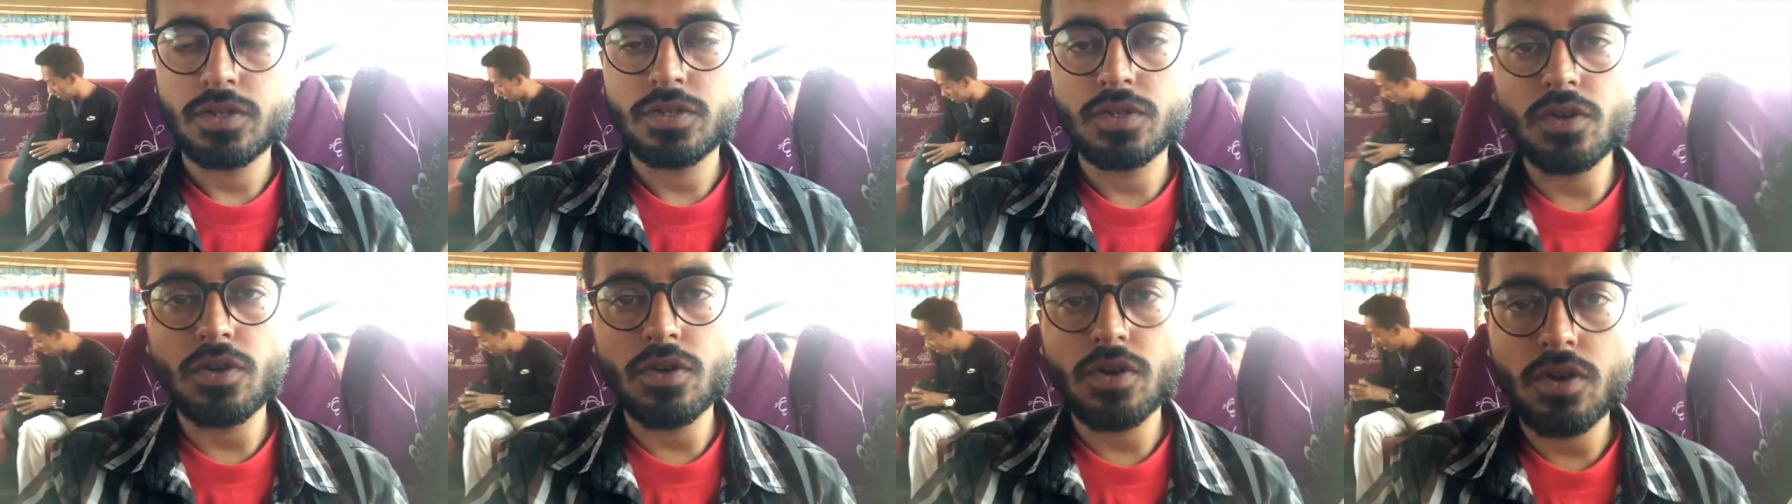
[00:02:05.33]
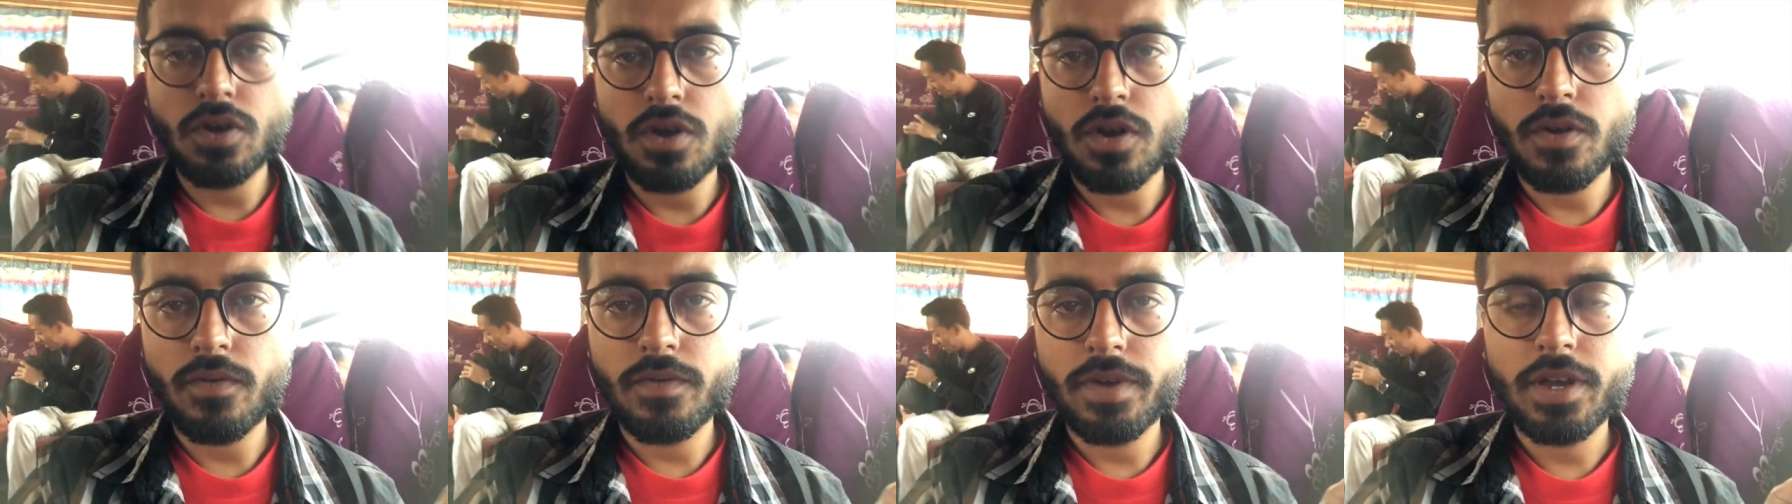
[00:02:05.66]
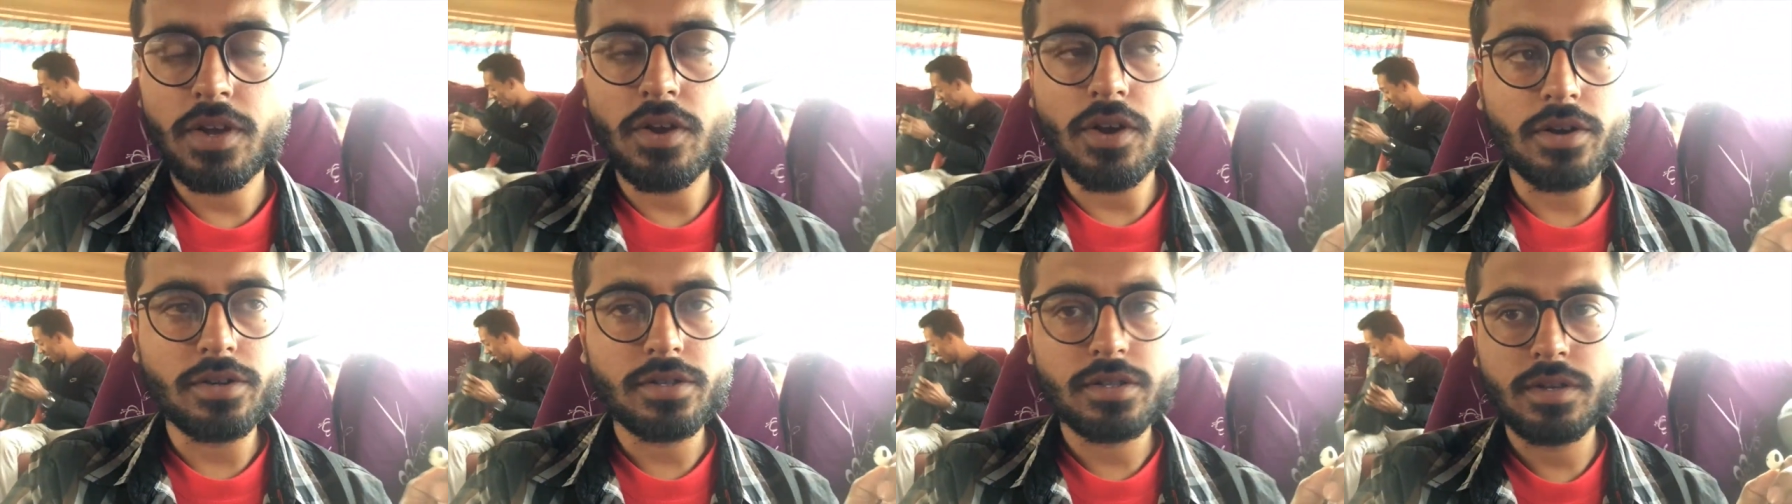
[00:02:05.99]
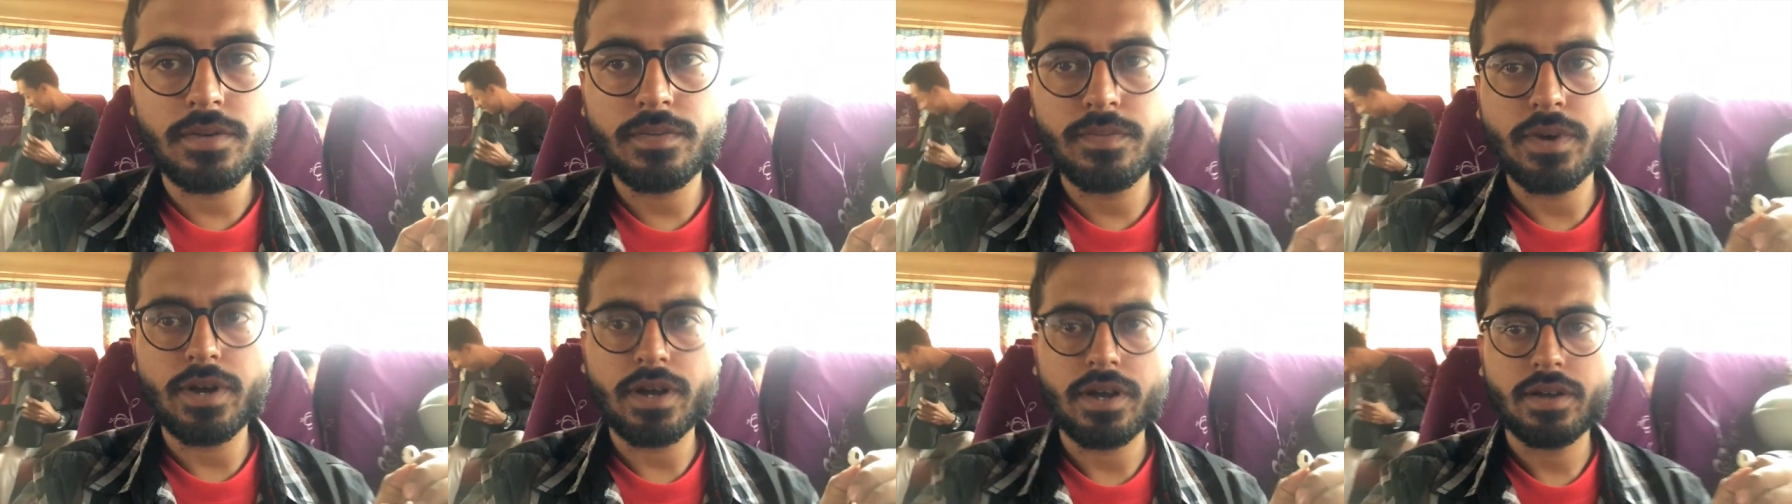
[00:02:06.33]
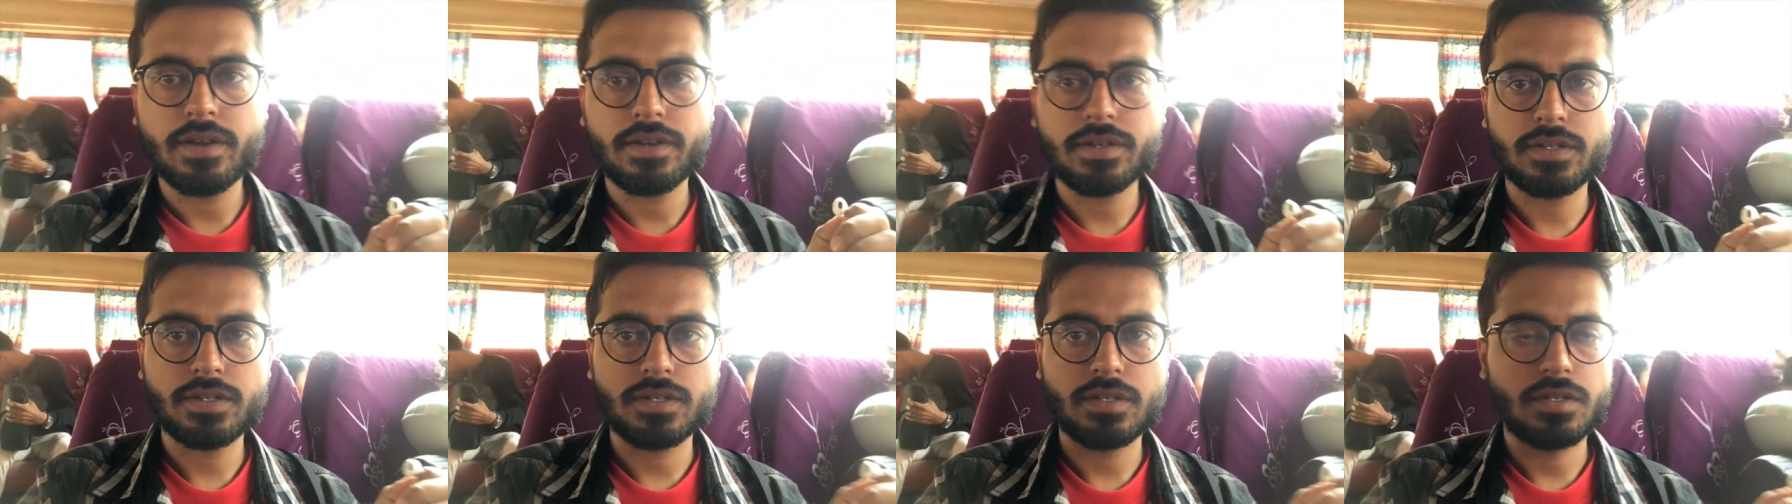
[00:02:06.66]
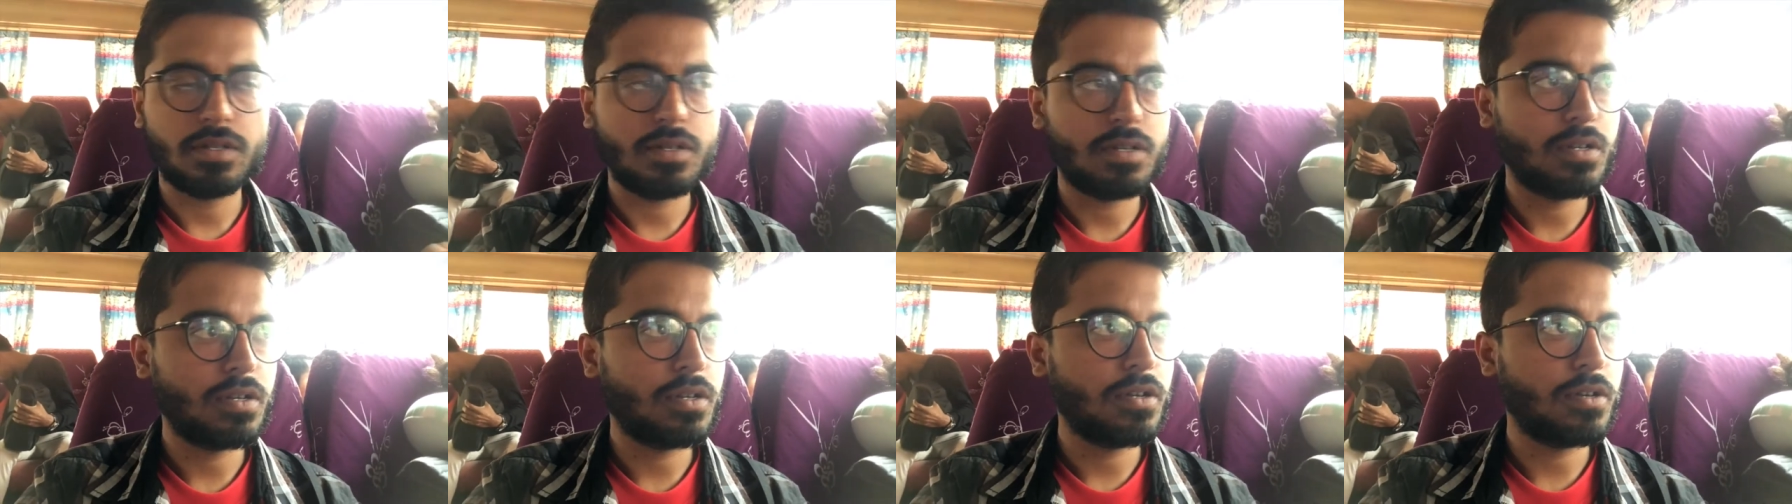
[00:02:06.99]
So uh, we got the bus,
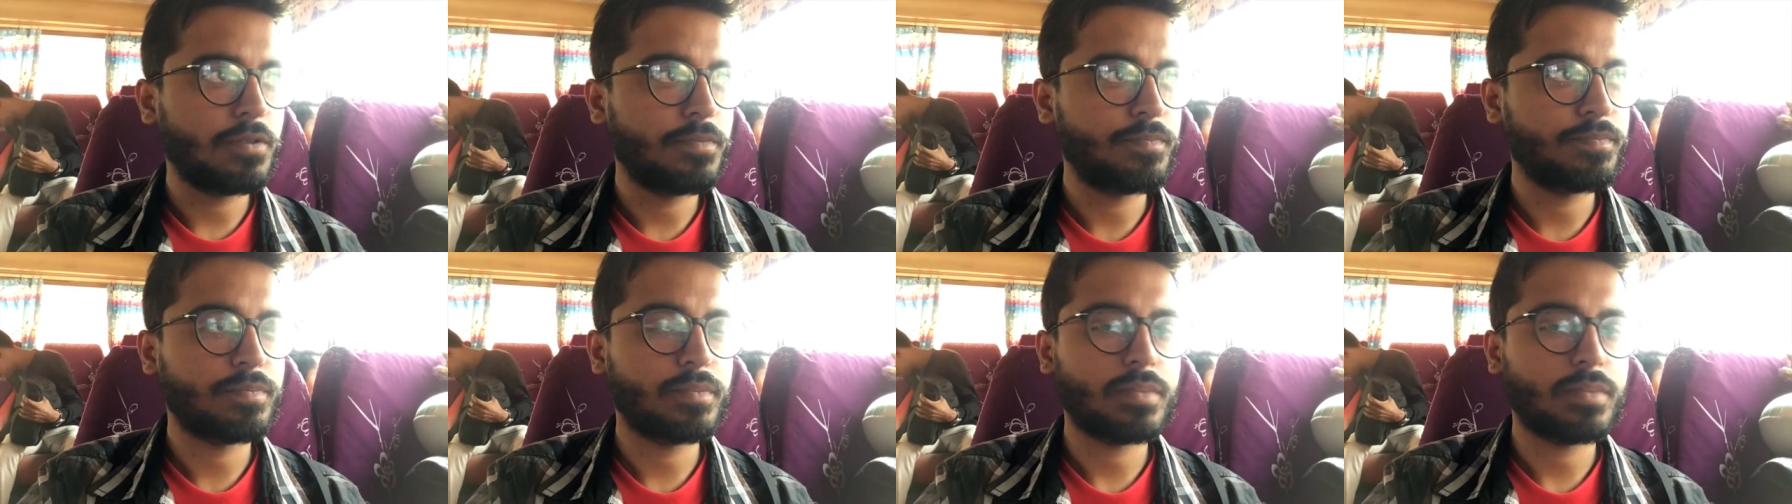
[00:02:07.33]
uh,